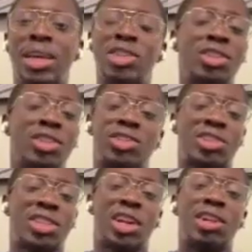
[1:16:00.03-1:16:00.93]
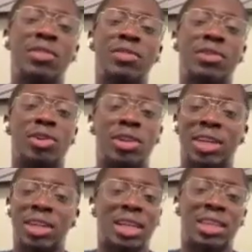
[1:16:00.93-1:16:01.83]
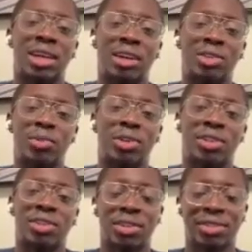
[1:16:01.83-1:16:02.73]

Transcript: But I guess you just gotta live and learn, and that's how it works.